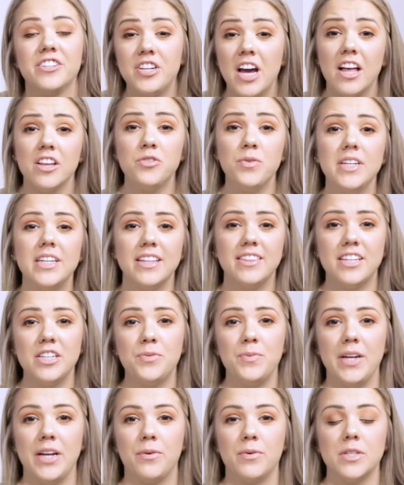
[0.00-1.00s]
The challenge we did
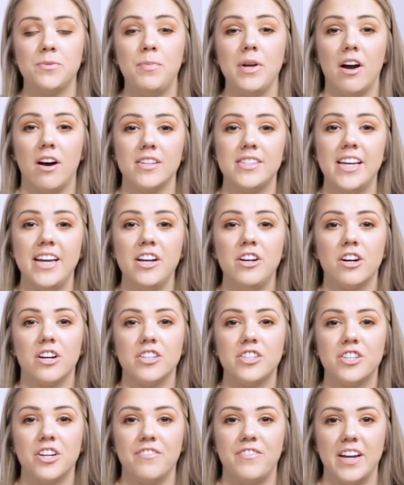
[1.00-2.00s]
this week was Beyonce
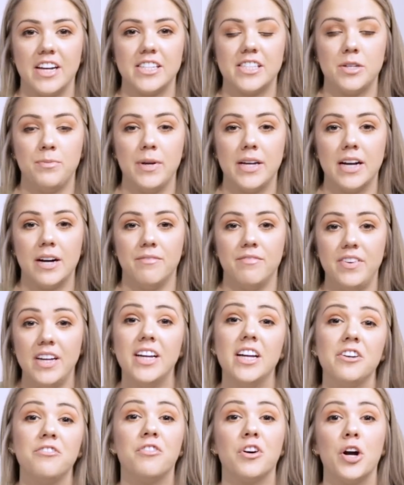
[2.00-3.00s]
encouraged her fans to become
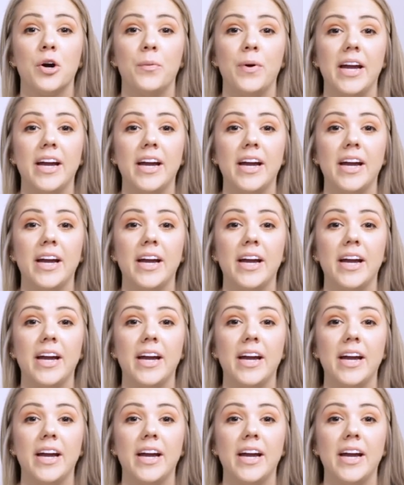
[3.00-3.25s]
vegan for a